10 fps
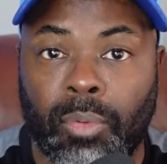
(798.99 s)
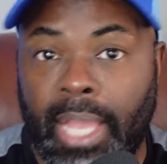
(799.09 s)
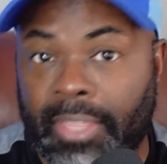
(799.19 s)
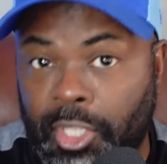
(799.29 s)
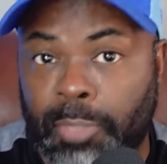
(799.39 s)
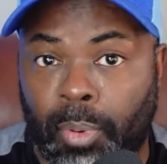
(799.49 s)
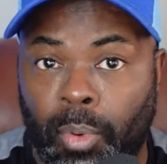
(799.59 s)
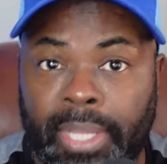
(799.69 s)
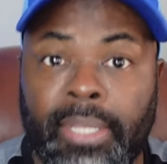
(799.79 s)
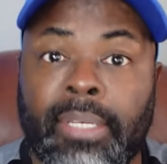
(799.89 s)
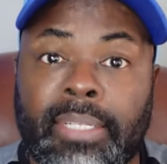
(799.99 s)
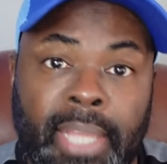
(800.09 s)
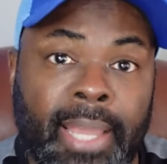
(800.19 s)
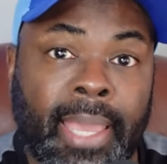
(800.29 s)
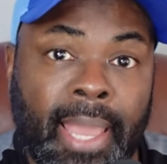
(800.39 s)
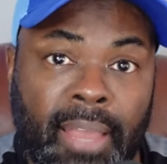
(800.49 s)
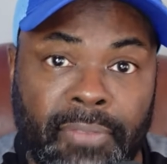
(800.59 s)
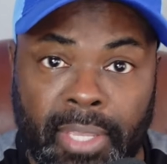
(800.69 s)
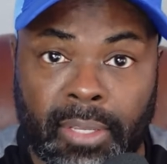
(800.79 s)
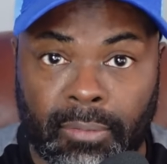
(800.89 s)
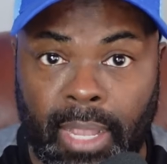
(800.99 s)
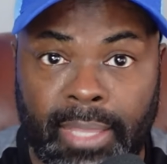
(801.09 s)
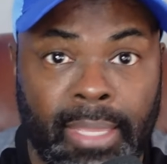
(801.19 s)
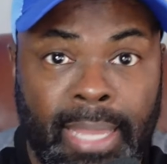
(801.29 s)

at this point tech heavy, right?